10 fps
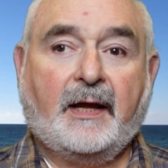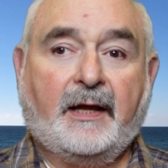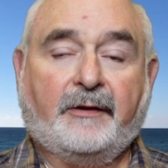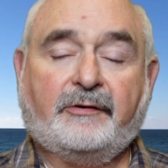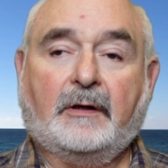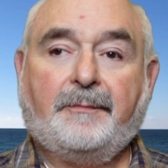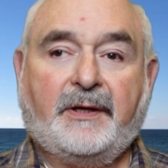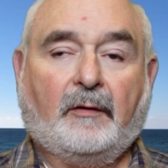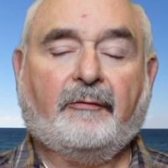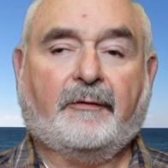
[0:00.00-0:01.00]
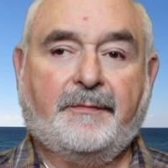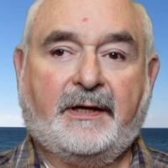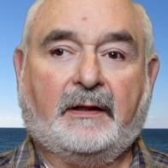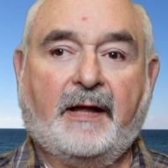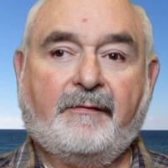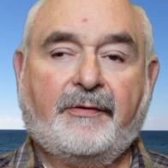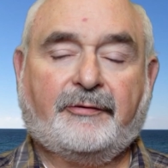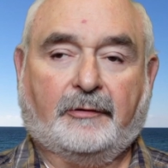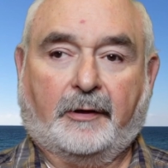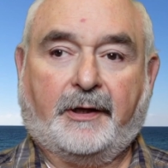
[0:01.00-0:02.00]
It's an appeal from the 11th
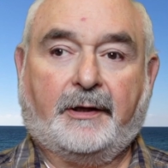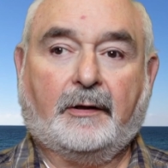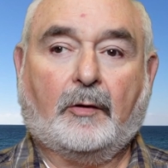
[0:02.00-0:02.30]
Circuit